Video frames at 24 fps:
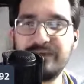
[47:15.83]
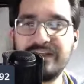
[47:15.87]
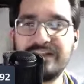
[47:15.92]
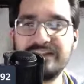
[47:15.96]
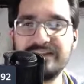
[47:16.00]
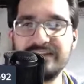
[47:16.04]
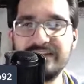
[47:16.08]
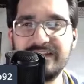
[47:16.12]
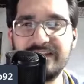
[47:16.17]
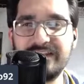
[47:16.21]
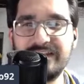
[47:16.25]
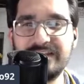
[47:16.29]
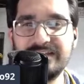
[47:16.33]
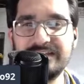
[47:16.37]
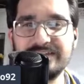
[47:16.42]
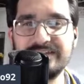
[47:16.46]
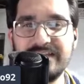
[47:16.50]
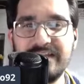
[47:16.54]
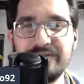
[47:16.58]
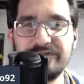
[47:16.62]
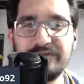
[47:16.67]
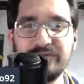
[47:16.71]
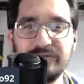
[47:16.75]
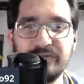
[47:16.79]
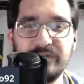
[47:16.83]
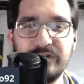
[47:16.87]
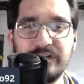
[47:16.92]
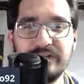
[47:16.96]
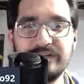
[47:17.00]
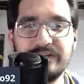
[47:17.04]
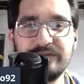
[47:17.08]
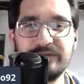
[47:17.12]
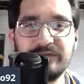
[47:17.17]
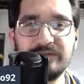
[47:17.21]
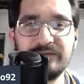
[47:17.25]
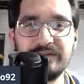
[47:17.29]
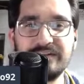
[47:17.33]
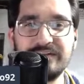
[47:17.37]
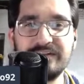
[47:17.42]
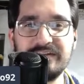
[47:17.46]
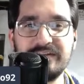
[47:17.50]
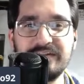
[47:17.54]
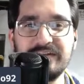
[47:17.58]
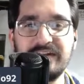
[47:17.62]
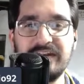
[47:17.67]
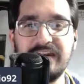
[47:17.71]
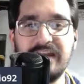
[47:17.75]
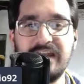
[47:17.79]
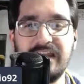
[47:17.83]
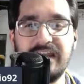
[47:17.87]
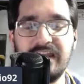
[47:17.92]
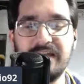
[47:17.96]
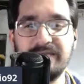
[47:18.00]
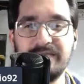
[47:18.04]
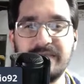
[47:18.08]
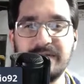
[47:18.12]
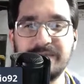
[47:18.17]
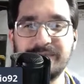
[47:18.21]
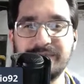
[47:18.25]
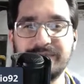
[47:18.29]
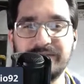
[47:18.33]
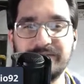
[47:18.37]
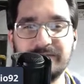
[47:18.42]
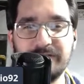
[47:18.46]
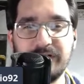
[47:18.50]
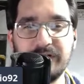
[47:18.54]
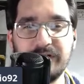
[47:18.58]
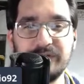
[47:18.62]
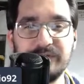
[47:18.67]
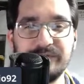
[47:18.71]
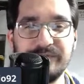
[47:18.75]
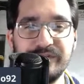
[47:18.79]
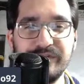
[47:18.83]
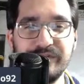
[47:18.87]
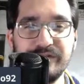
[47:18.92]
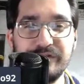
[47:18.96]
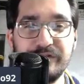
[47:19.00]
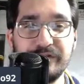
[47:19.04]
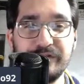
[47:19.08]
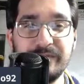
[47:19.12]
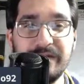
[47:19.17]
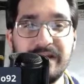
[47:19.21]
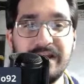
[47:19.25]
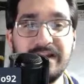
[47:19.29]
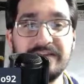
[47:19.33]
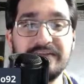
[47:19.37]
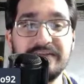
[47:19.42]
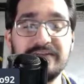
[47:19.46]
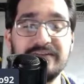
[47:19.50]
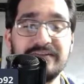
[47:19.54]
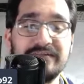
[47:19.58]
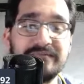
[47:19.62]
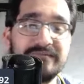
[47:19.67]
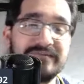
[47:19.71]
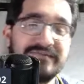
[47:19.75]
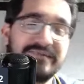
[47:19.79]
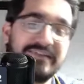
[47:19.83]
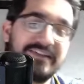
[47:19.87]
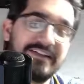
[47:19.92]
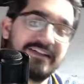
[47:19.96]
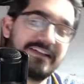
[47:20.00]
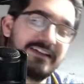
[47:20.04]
weekly Xavier Woods versus a member of Retribution match, and